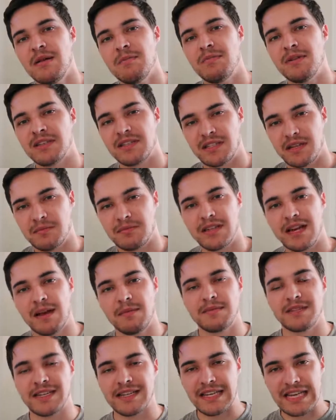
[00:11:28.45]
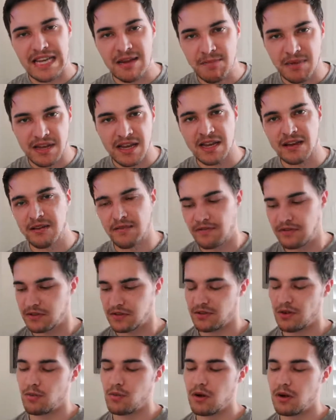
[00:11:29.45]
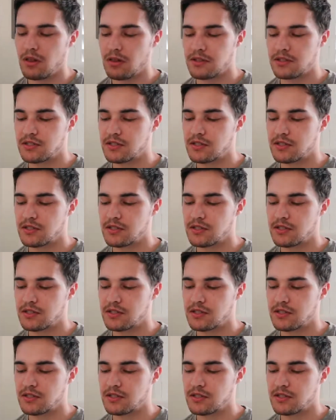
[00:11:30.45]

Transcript: but sometimes I keep it in a physical wallet.